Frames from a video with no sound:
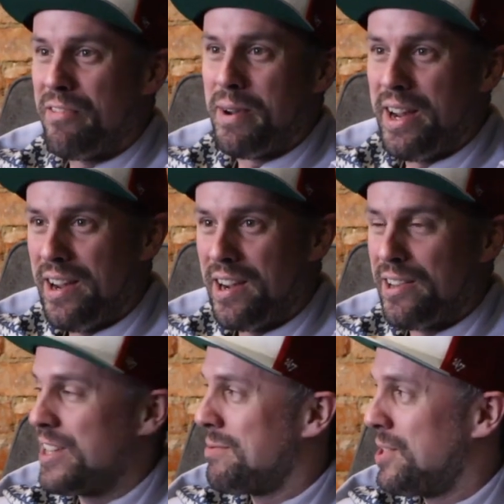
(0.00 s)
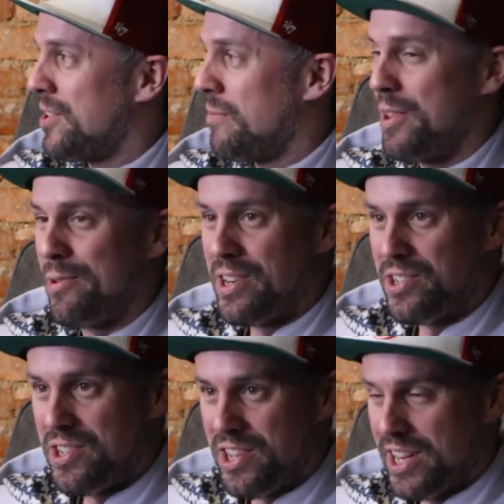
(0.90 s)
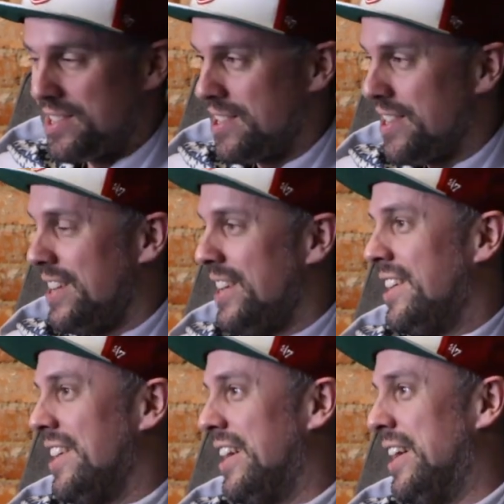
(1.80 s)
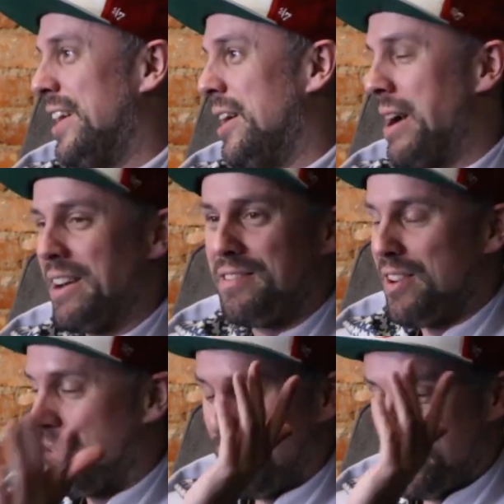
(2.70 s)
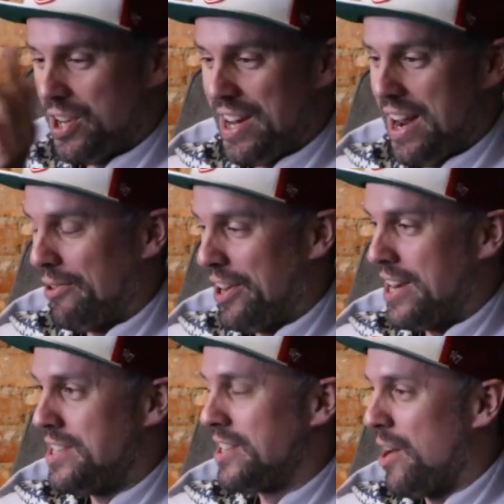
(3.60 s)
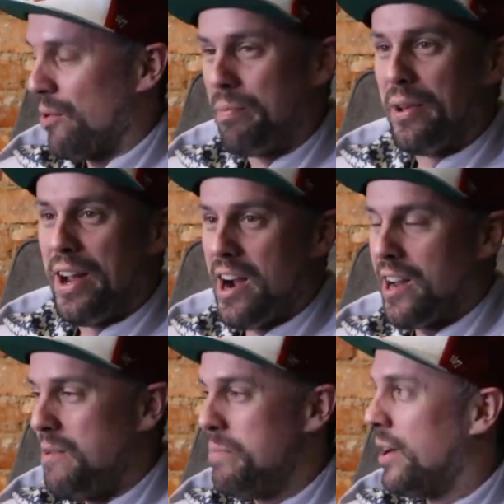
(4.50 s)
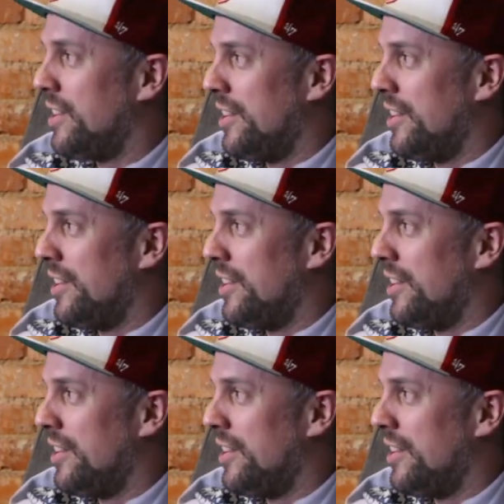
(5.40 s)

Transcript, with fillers: my uh, classmates called me the Russian Sixth. Oh, um, I unfortunately can't really ice skate or play hockey, but you